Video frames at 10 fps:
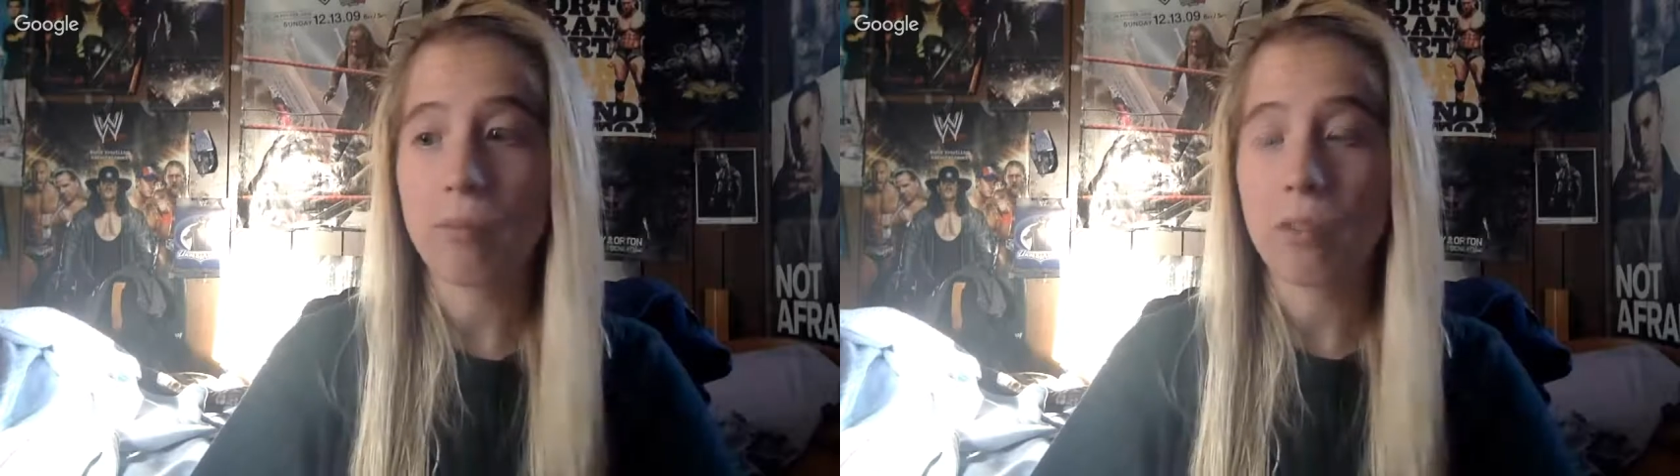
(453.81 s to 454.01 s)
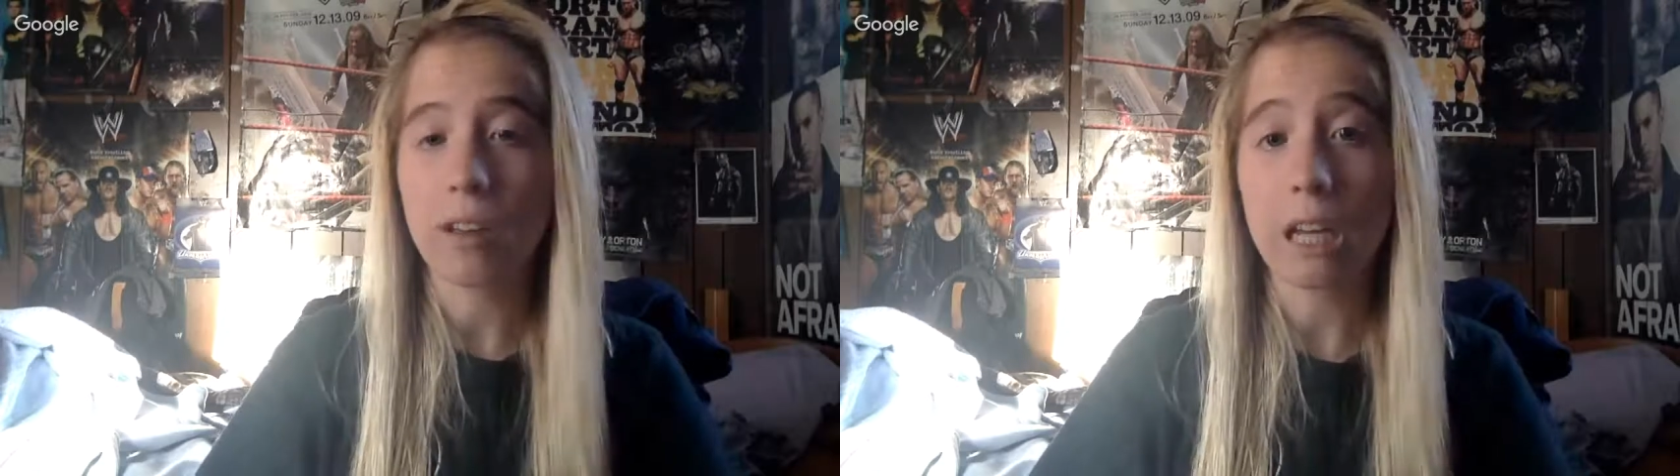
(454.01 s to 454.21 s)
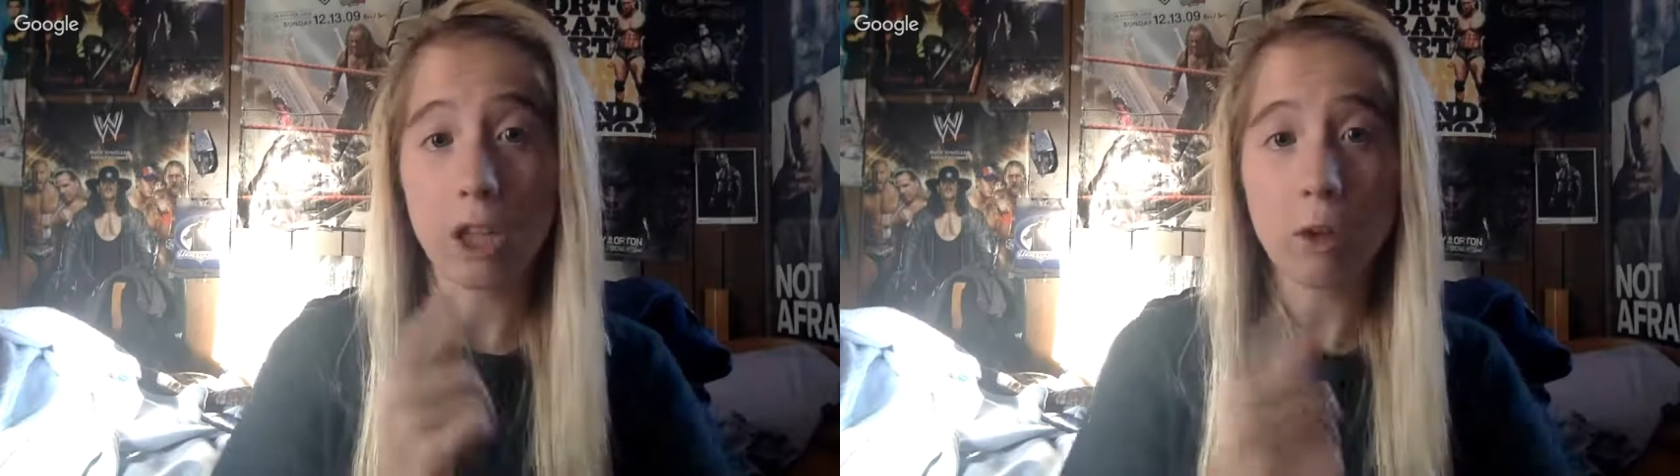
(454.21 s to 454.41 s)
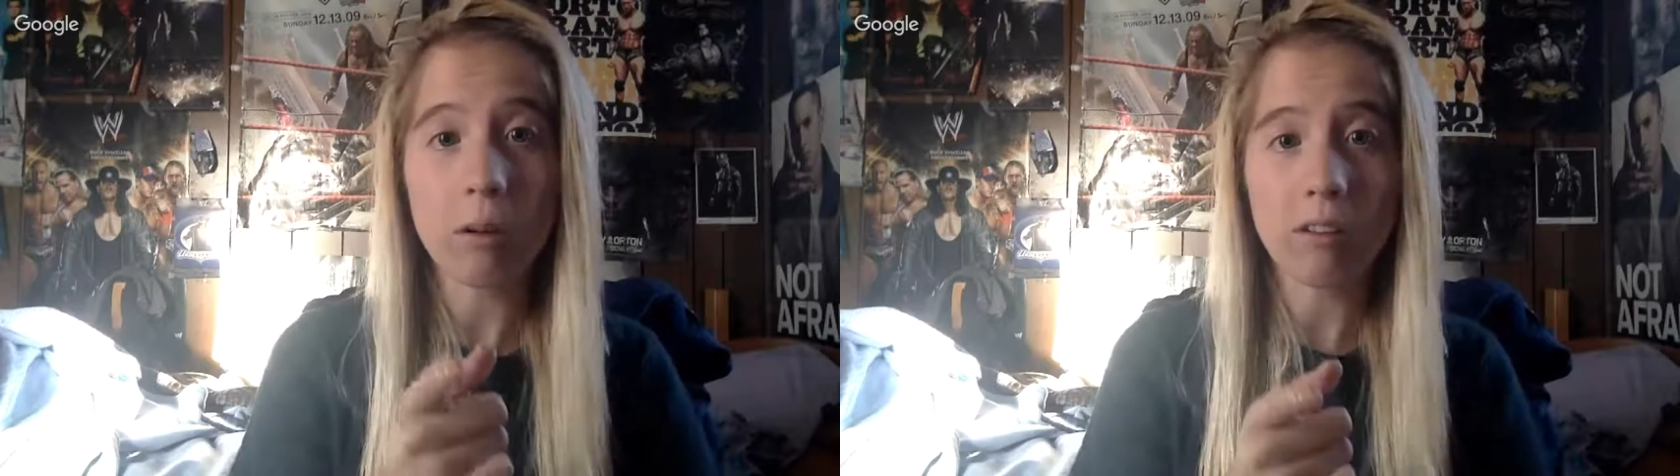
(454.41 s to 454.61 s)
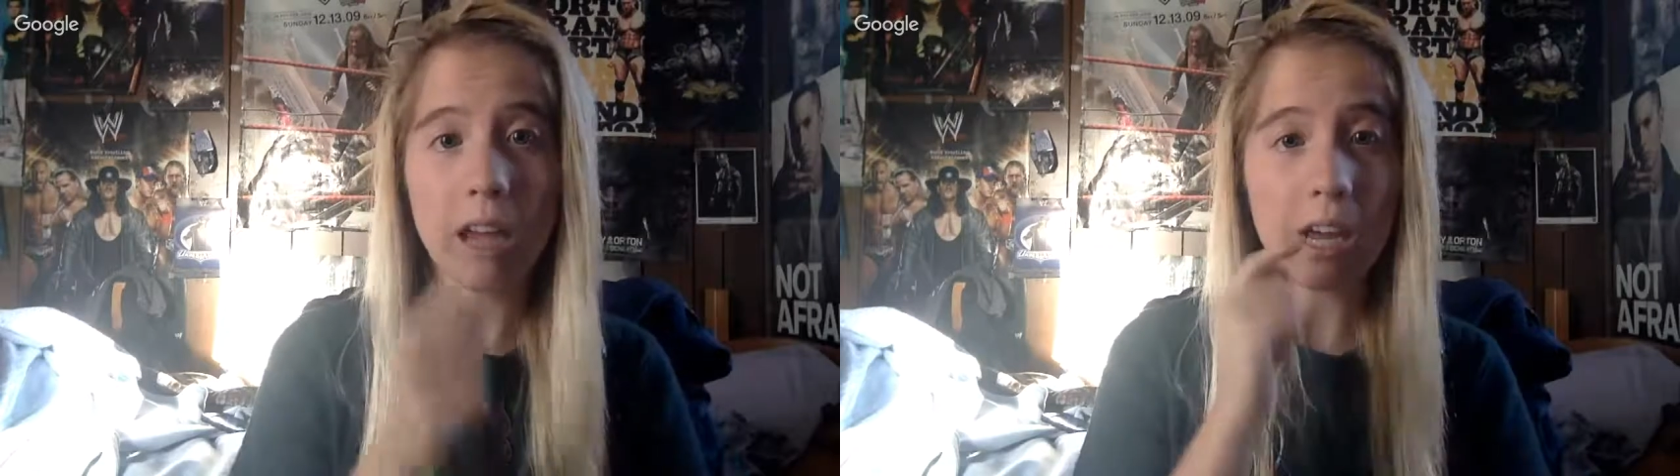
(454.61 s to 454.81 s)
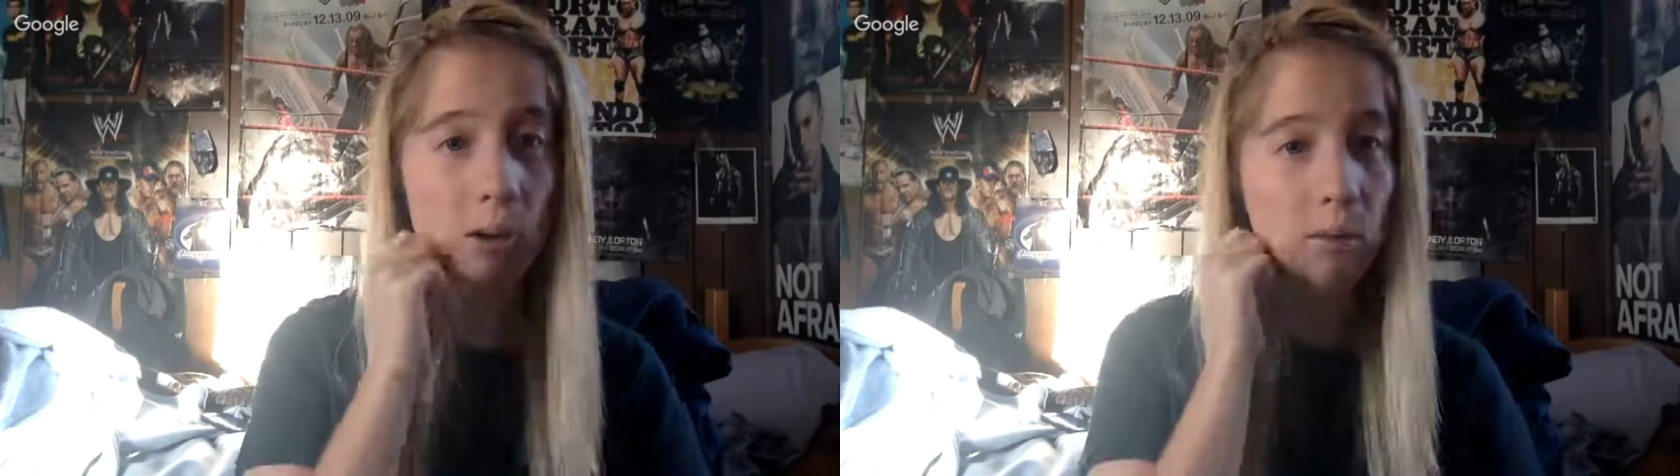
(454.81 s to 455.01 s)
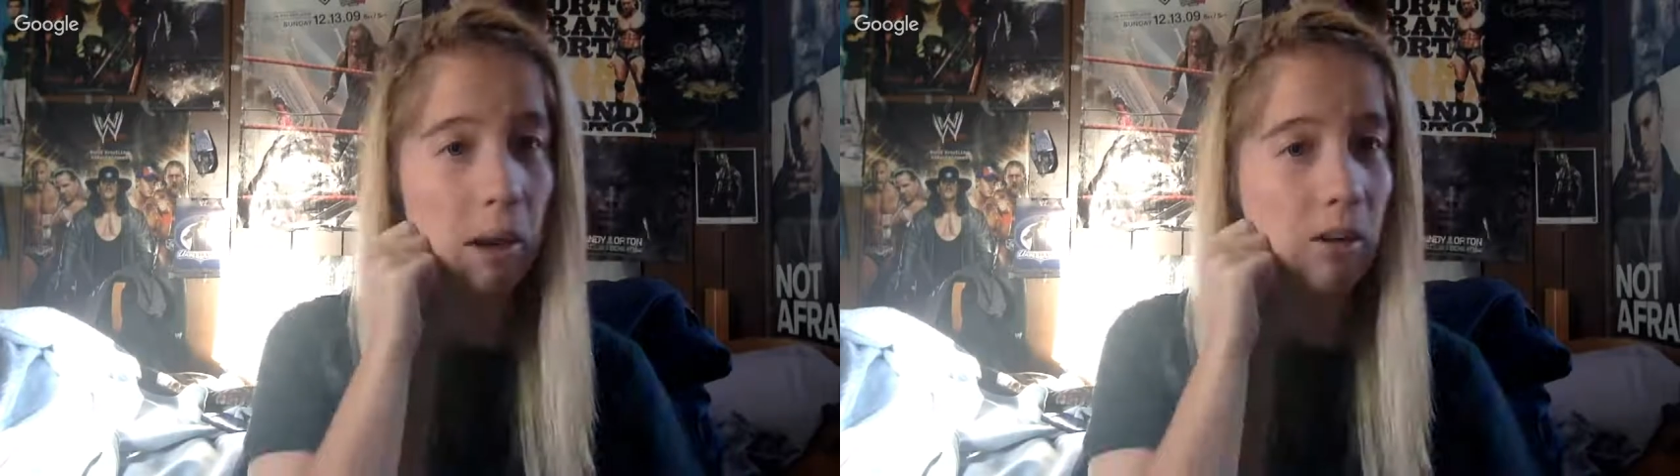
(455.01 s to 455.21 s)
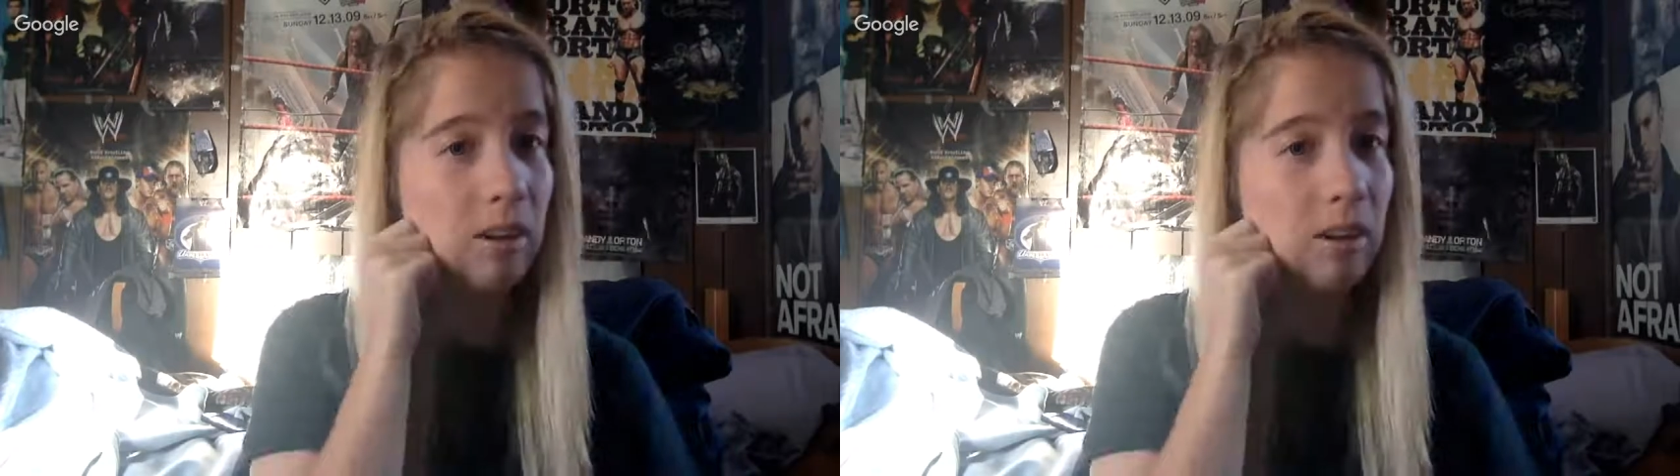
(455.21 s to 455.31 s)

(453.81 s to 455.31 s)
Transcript: like you were saying, I was about